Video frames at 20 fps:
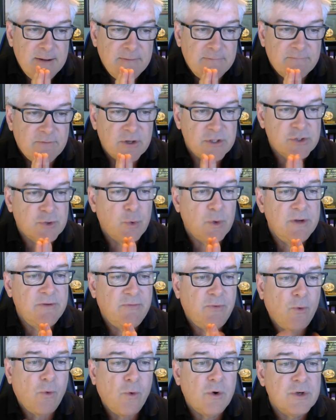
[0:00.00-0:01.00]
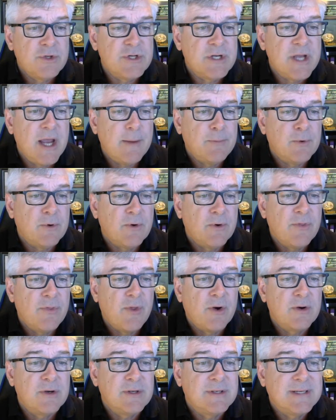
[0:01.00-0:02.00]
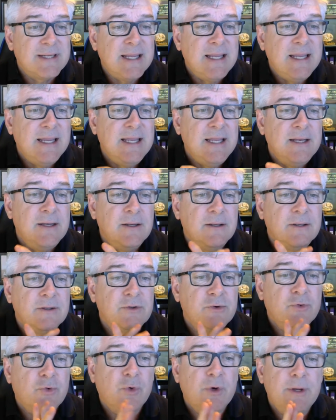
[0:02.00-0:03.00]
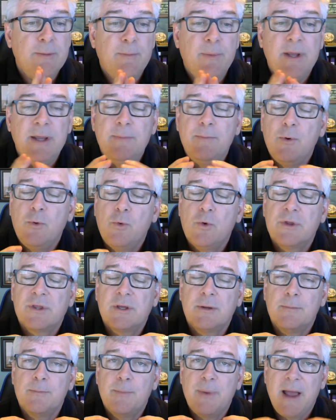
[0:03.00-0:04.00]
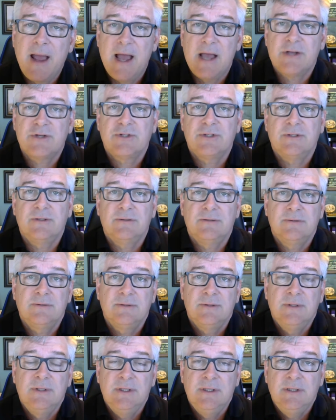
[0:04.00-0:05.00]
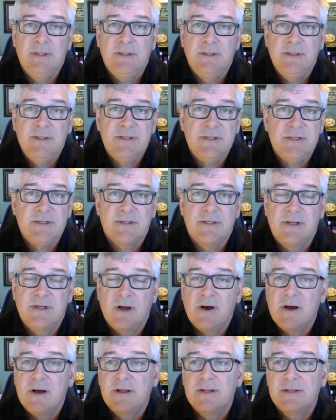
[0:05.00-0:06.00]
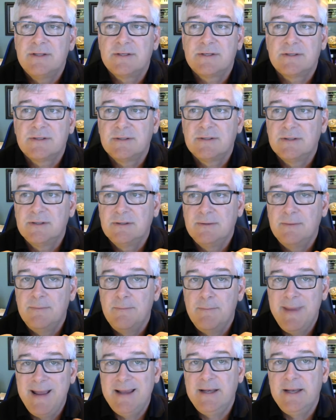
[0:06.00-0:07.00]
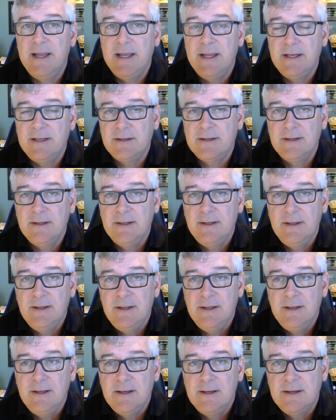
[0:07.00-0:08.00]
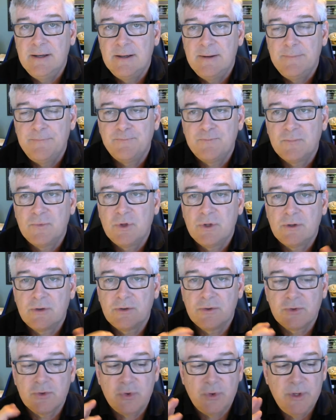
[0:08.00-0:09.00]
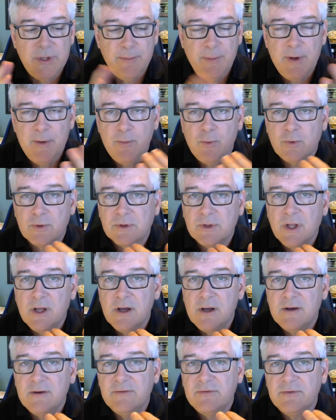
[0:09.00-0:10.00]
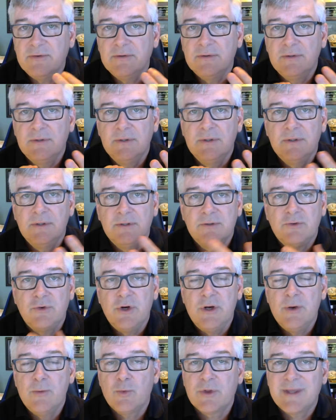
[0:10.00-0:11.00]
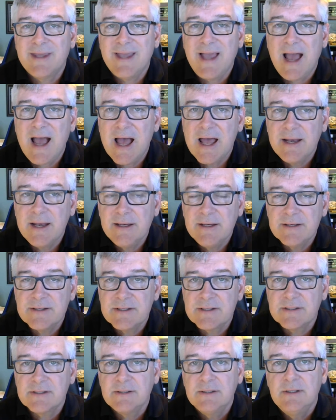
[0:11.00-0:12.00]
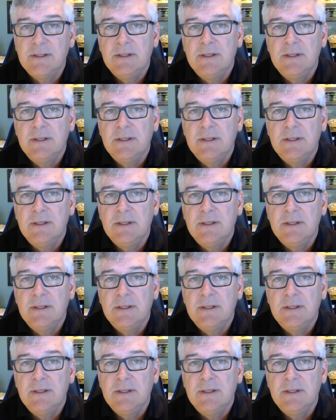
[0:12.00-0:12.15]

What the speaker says: Verse 24, chapter 13, treat people with compassion. This is God's mandate. Treat people with love. Treat them with kindness.